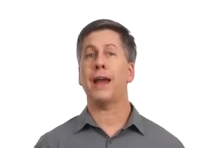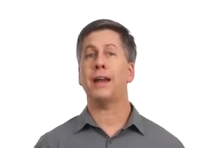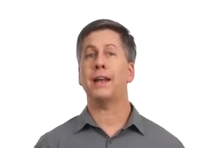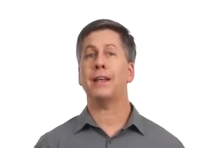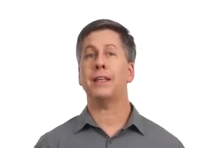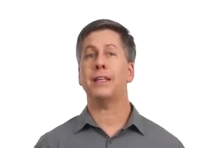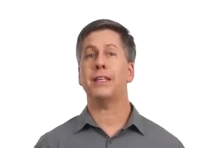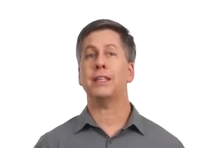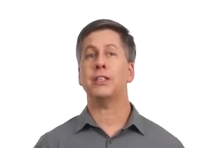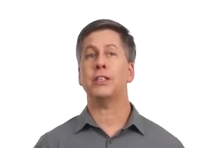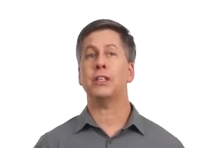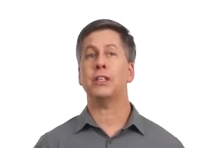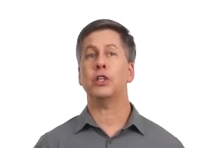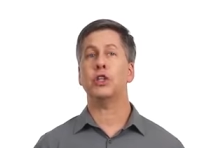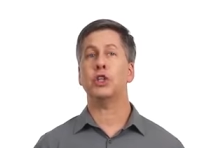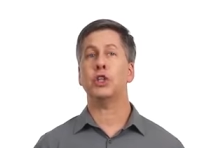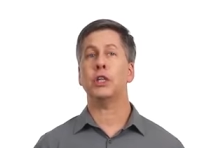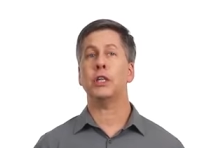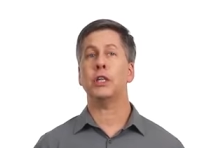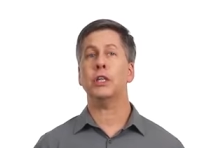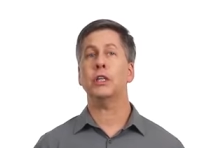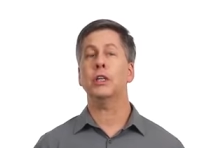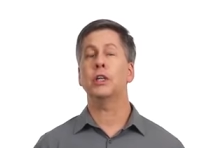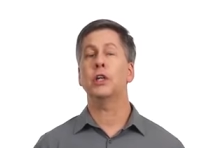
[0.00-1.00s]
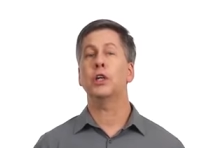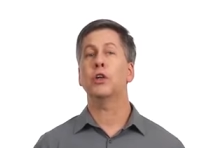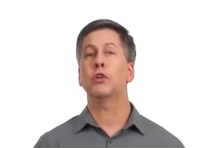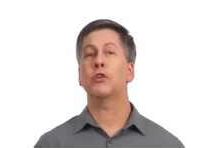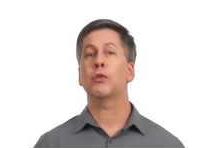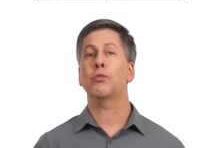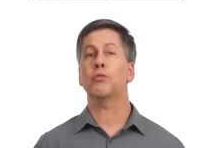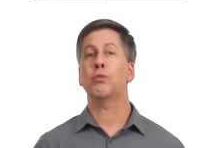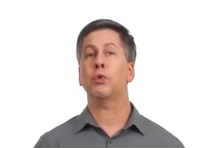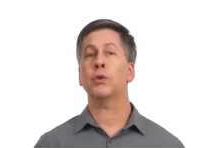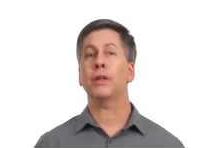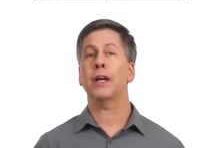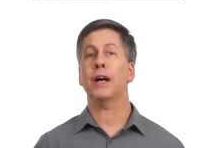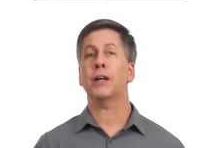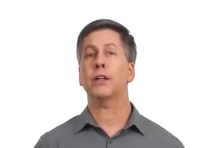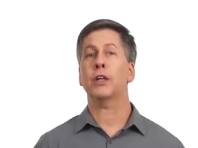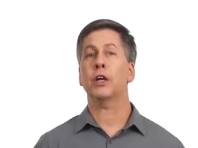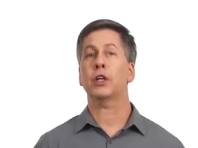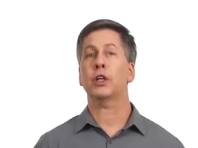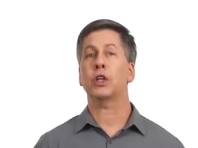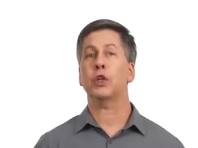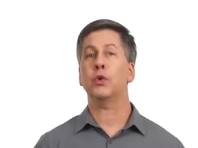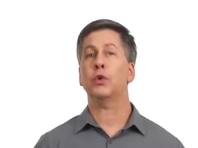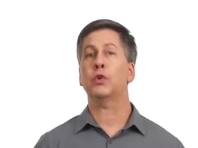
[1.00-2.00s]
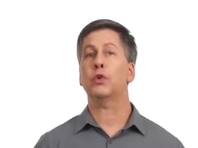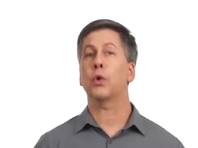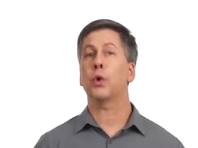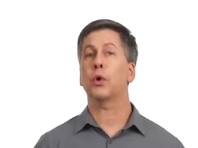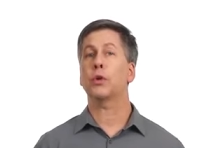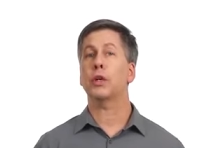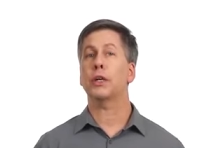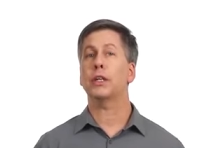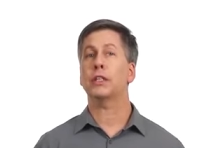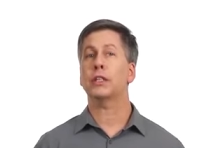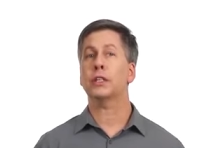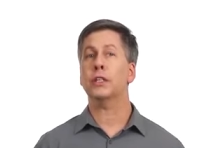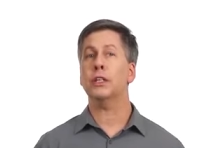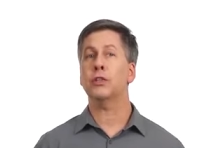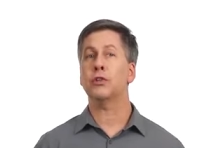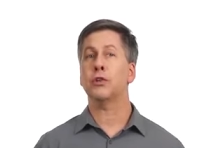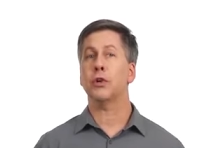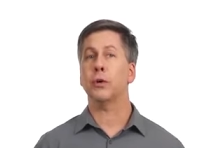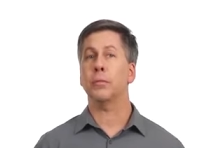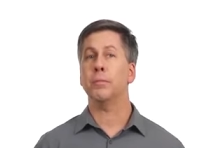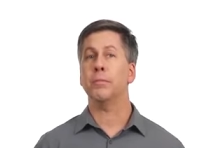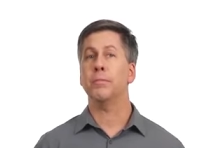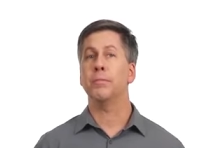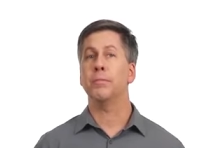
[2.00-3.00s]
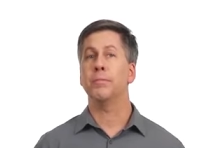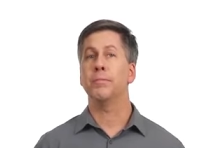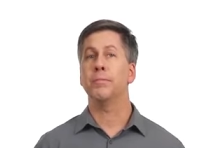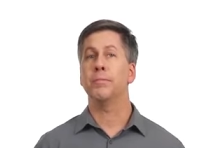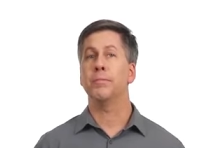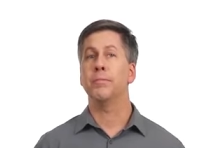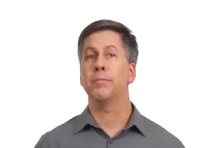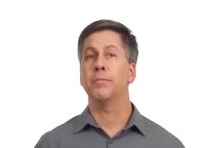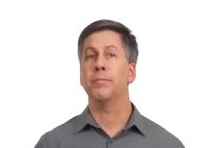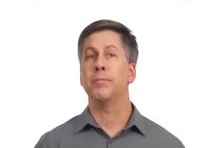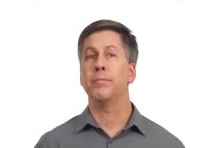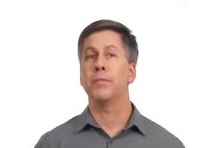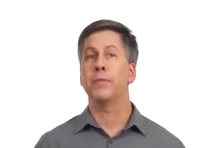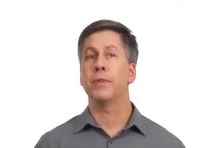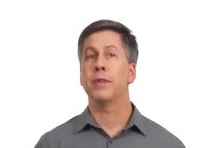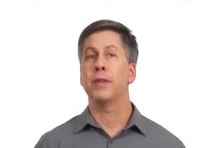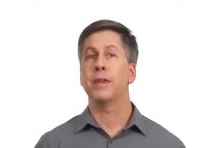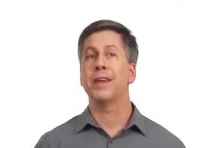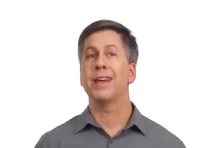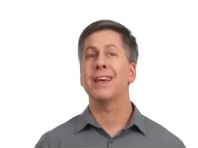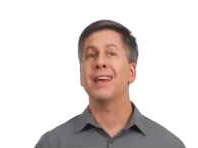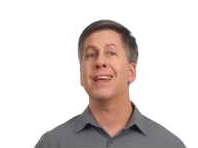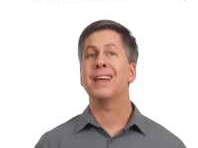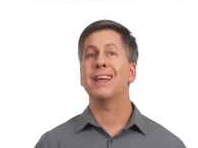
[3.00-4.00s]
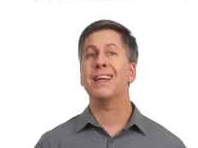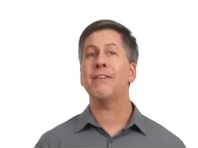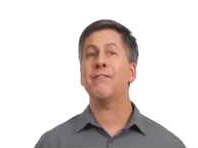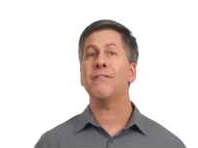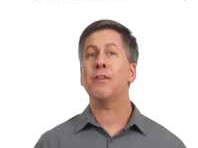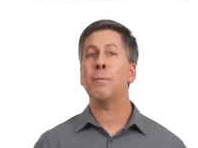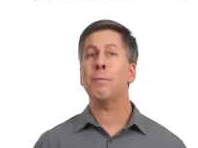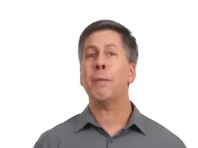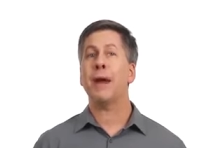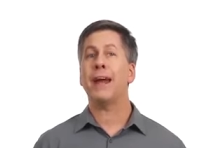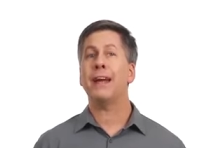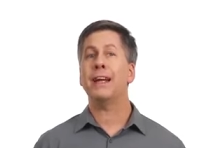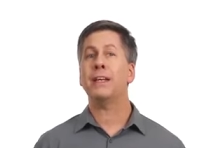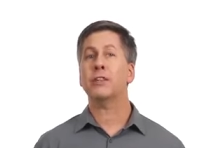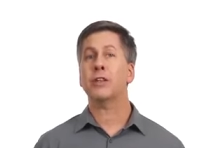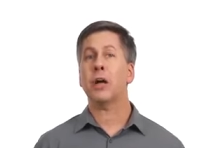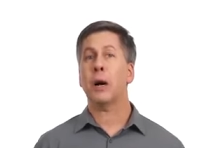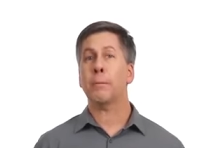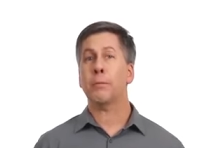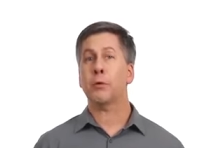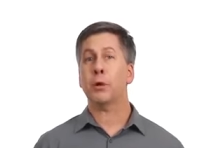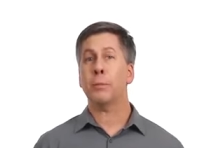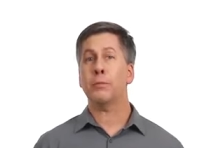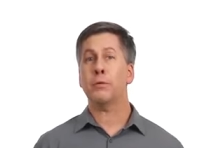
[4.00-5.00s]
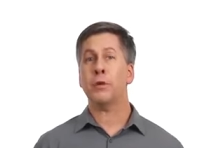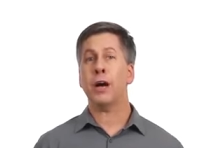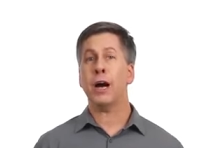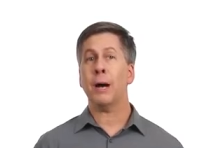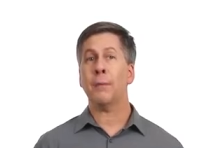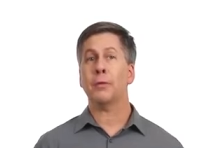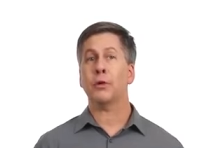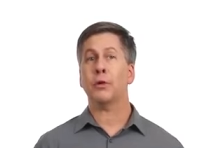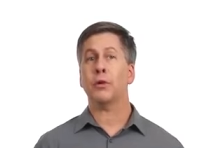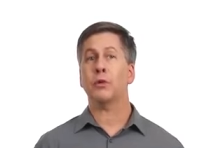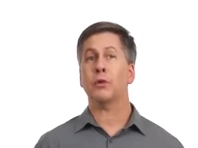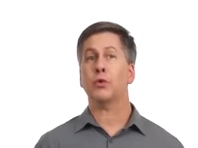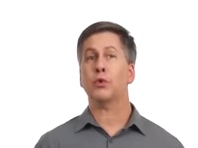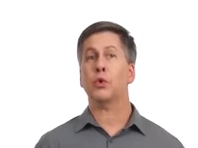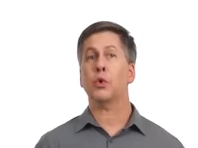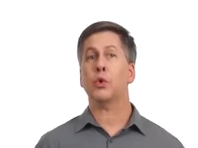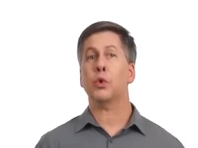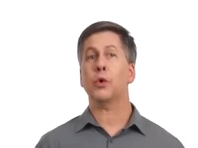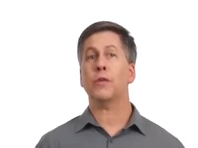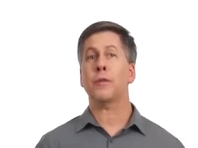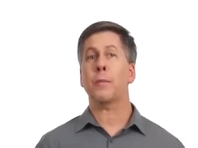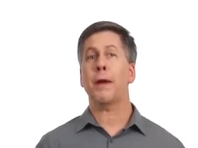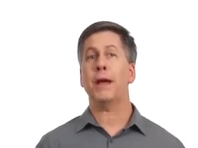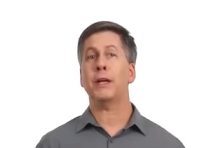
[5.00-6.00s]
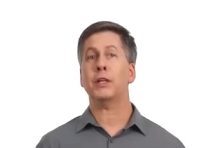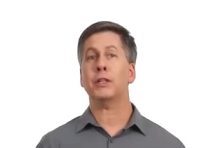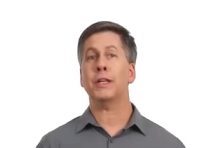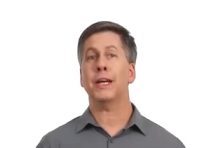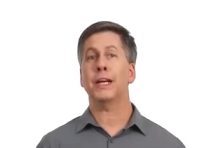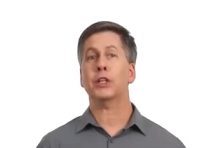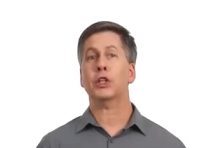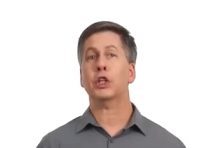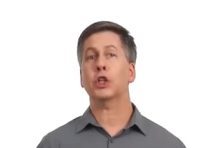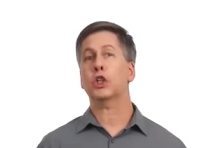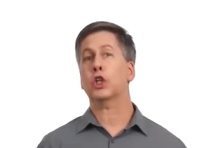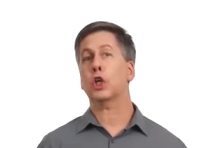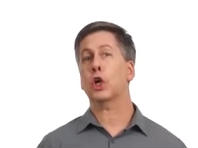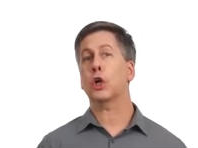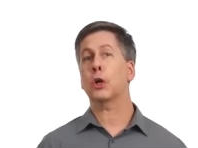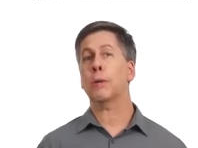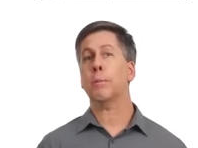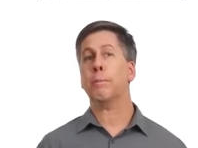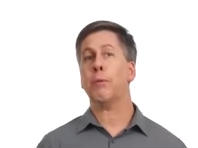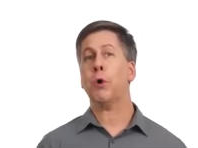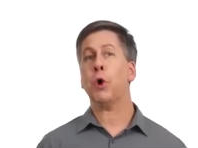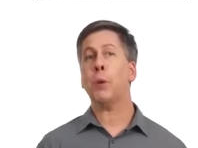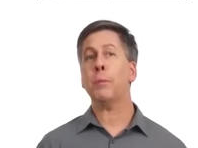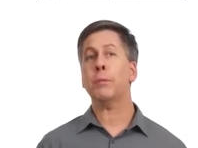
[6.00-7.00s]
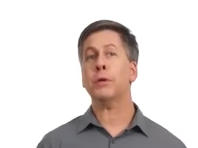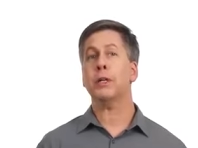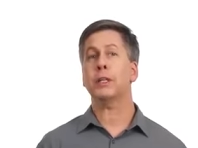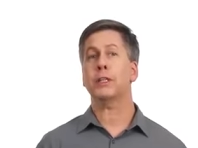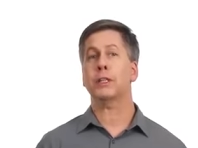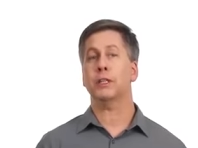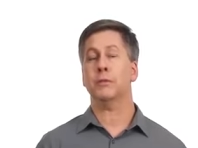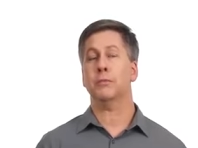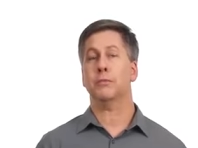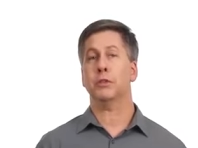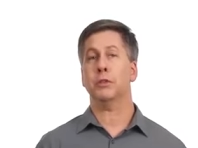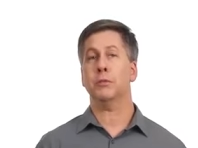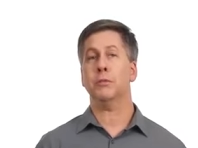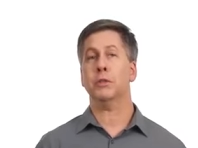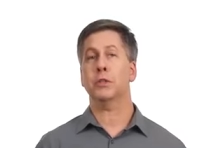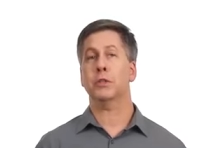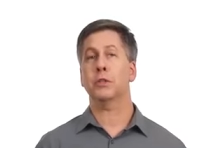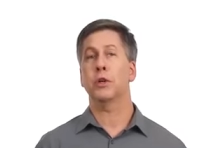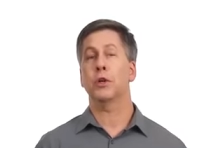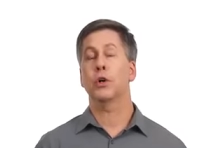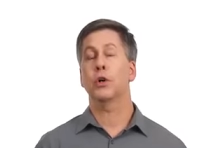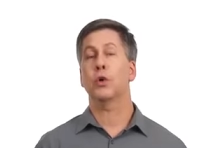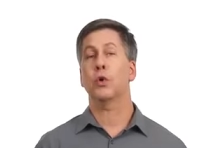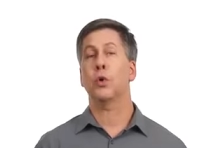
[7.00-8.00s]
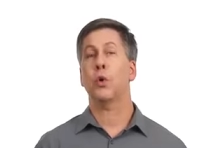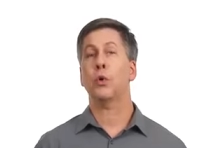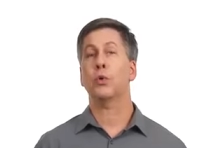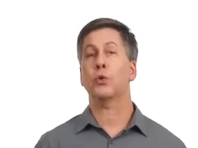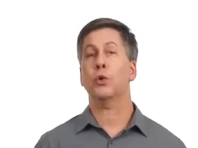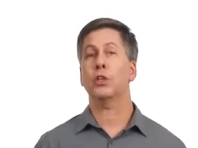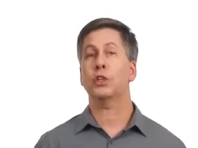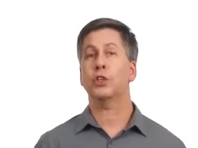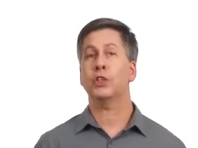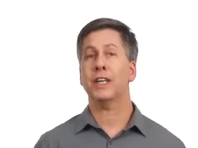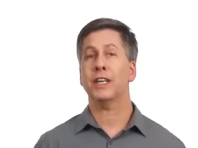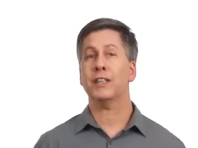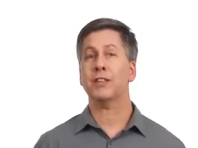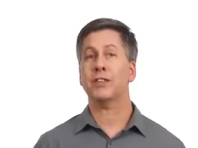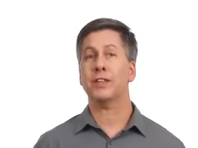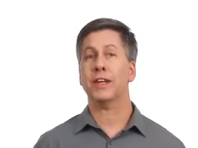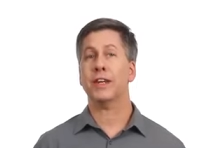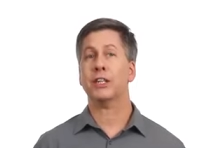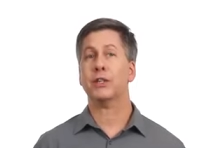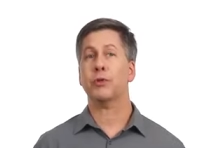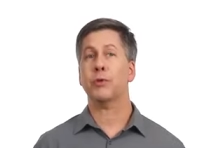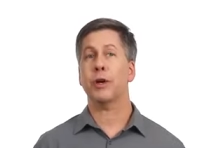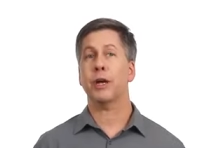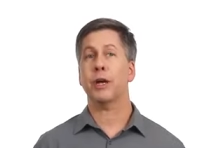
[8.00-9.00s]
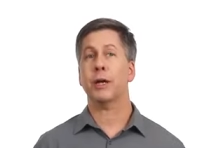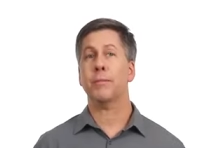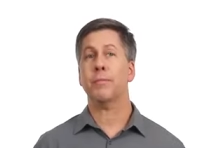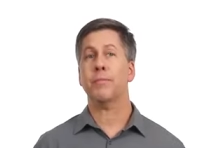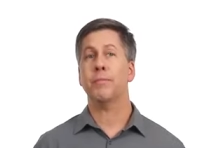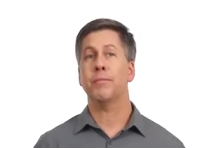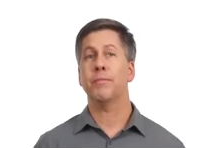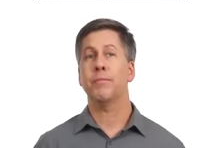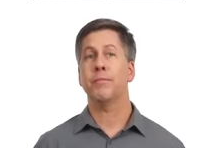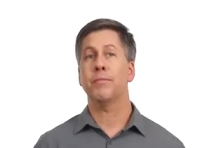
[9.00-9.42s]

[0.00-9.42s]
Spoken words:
and an ECG to rule out acute coronary syndrome. If the pain is upper abdominal or the patient has concurrent pulmonary symptoms, order a chest x-ray.